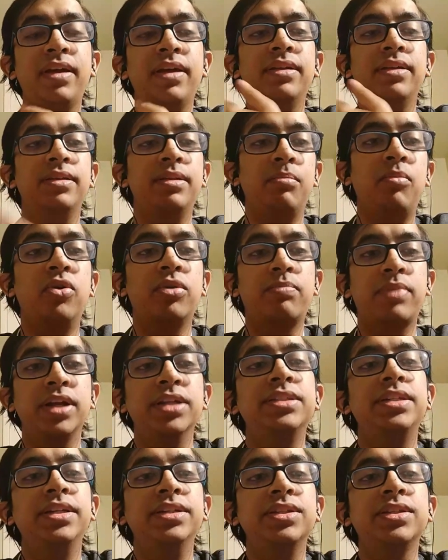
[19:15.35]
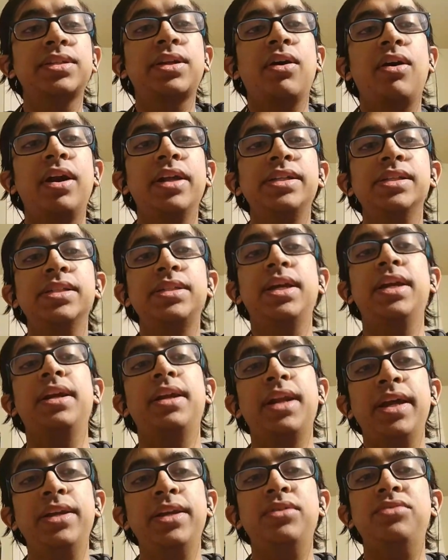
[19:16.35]
the more prestigious colleges, and
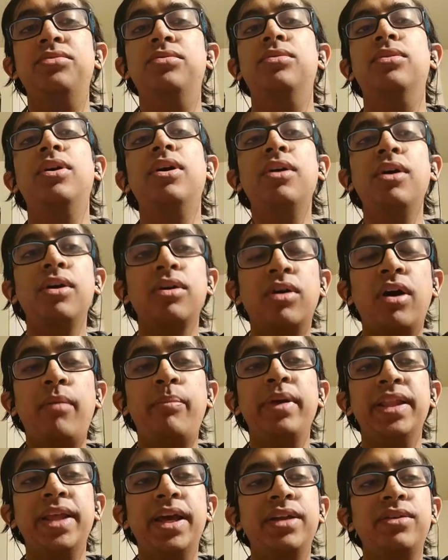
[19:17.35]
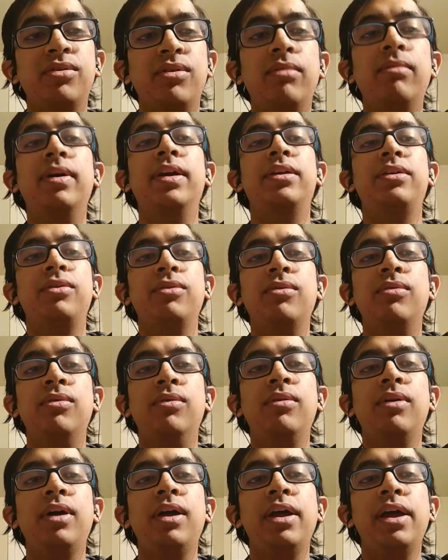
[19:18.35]
try to copy that over to
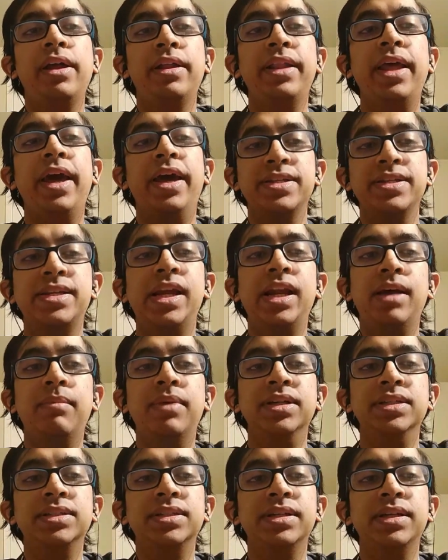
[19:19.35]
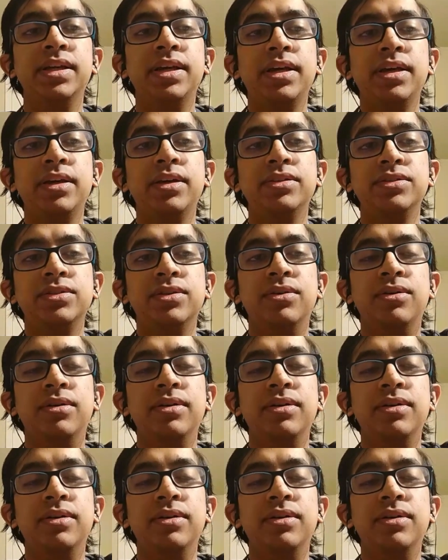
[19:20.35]
their syllabus. So